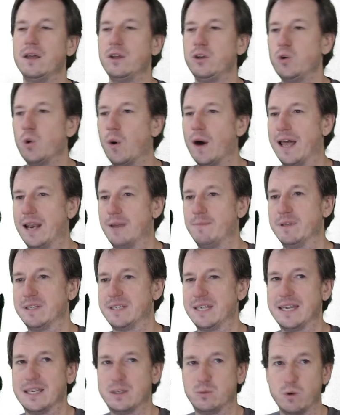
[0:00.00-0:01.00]
your element
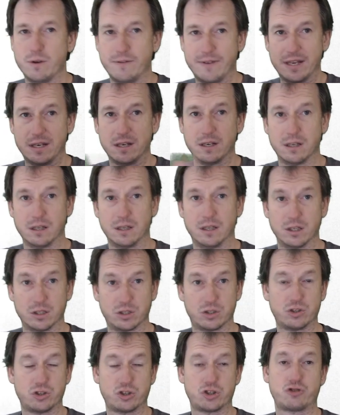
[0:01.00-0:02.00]
is within the
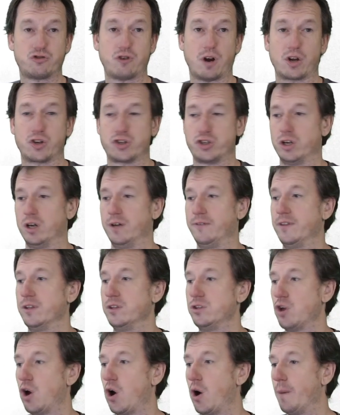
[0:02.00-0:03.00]
structure of the
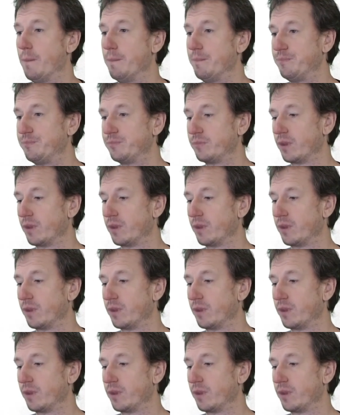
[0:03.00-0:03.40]
DOM.